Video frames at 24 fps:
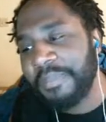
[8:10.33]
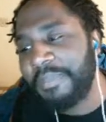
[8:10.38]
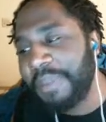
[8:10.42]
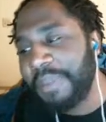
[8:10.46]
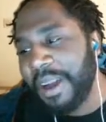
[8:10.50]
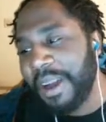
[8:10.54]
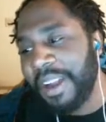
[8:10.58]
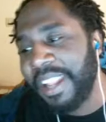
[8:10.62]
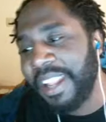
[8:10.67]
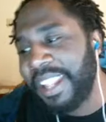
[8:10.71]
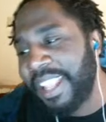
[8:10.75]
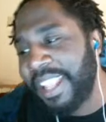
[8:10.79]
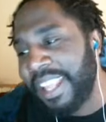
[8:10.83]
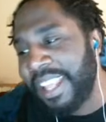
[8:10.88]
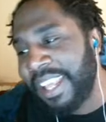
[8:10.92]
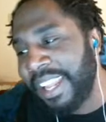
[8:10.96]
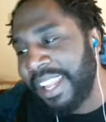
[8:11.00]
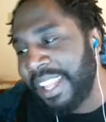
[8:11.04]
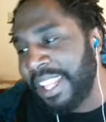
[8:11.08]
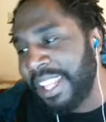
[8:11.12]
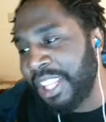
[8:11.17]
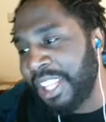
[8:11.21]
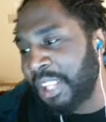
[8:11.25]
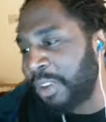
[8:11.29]
about it
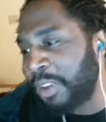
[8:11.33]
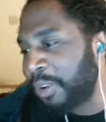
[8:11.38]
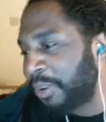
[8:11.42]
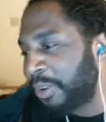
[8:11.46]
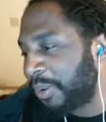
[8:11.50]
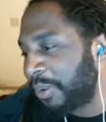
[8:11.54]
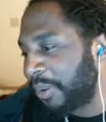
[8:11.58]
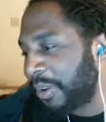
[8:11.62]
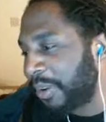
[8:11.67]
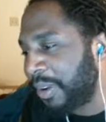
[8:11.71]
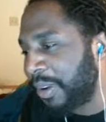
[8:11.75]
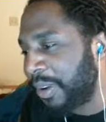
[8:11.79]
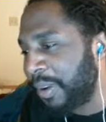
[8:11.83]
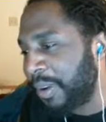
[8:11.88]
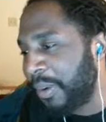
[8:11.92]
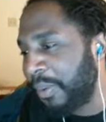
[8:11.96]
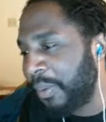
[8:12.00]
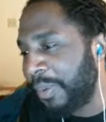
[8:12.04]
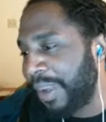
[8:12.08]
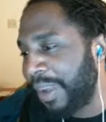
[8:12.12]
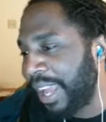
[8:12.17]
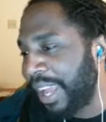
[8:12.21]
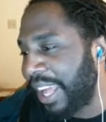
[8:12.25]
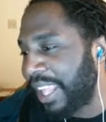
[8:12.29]
killing you
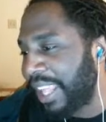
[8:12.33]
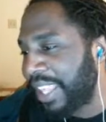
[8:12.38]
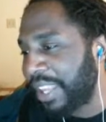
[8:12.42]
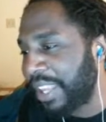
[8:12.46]
with like